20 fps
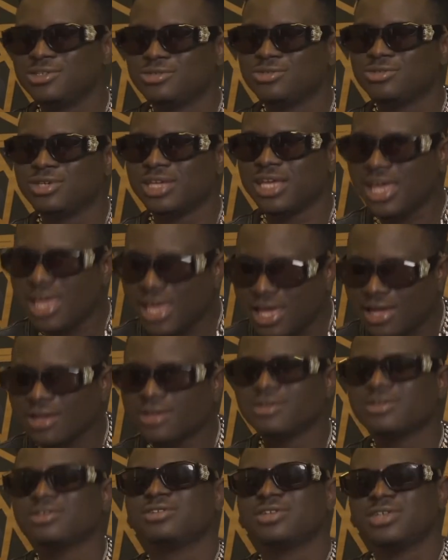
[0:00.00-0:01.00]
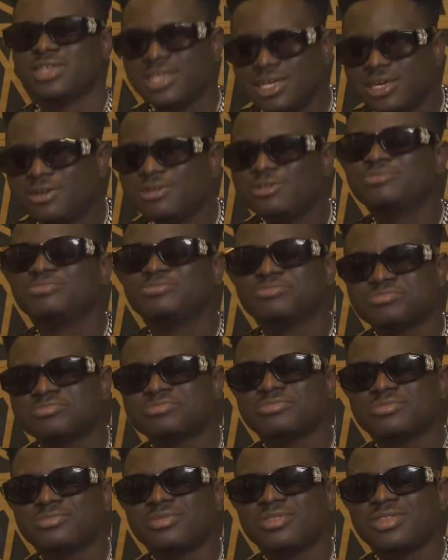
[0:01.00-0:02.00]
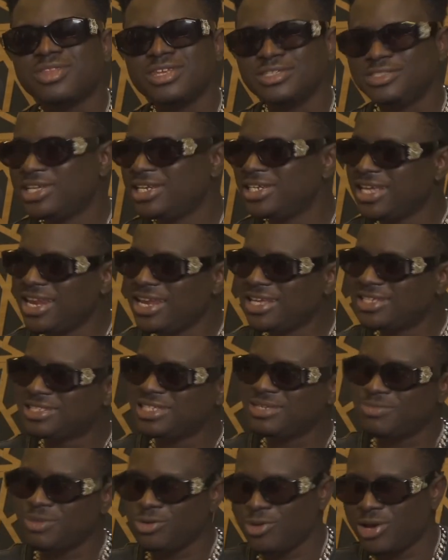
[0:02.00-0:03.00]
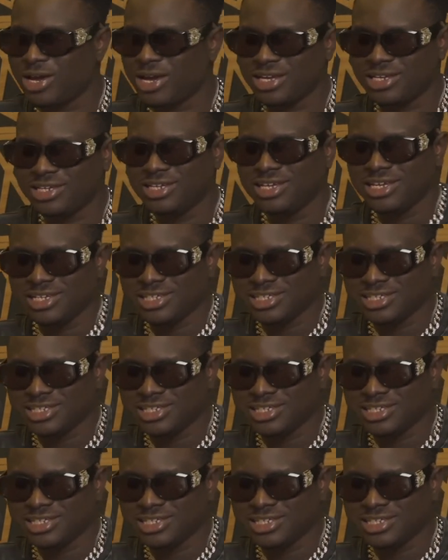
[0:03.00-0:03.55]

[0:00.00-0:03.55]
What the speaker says: So yeah, kill. So they started seeing me wearing